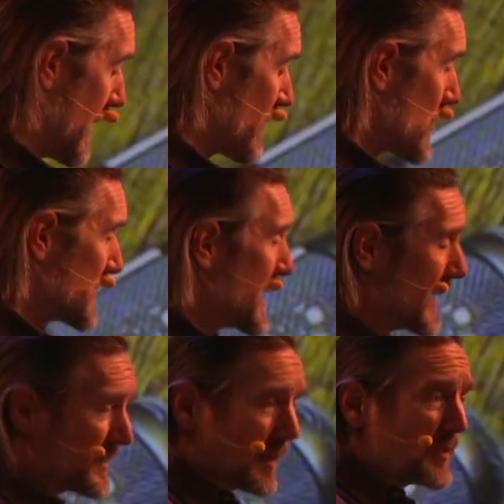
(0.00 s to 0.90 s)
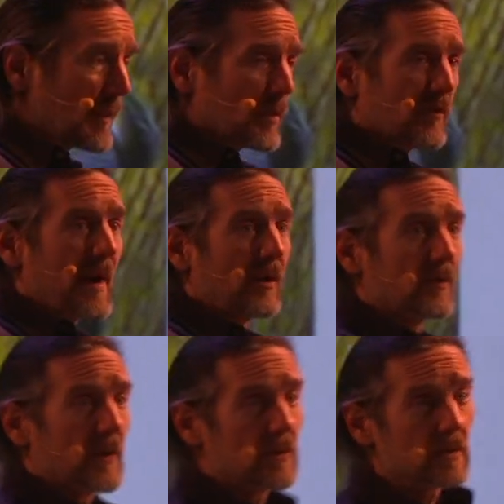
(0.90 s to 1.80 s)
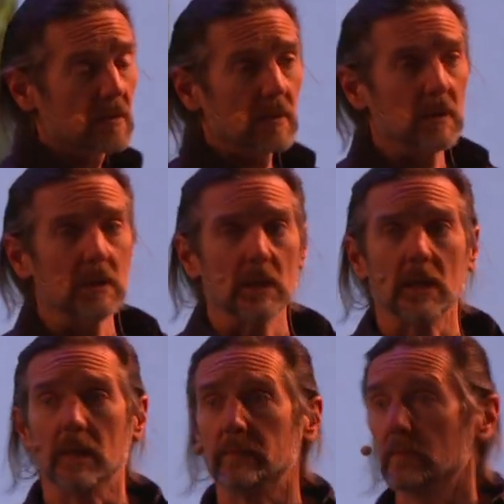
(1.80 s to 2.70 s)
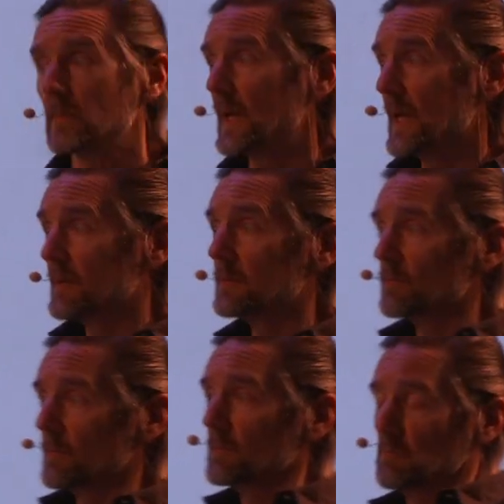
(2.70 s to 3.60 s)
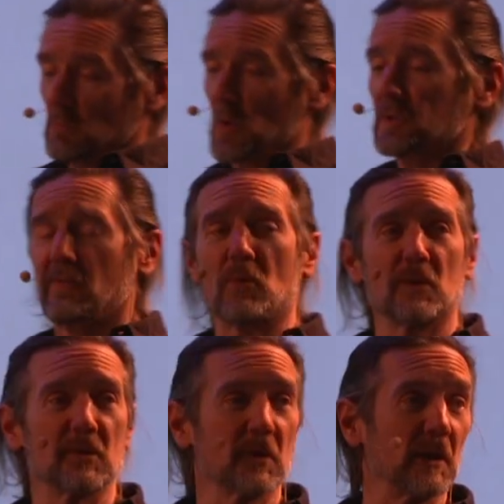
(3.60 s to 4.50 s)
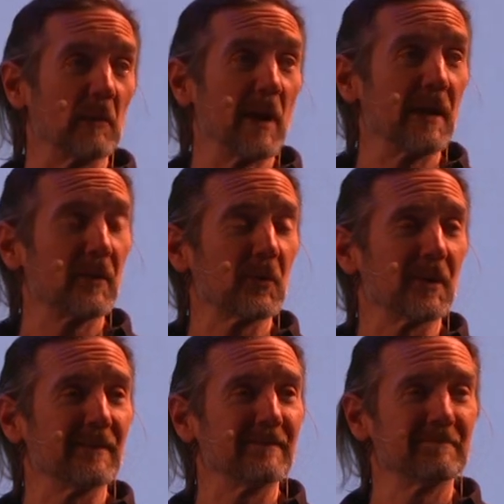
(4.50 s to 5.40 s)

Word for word: everyone's got some number of microphones, um, and most everyone's looking to buy another one.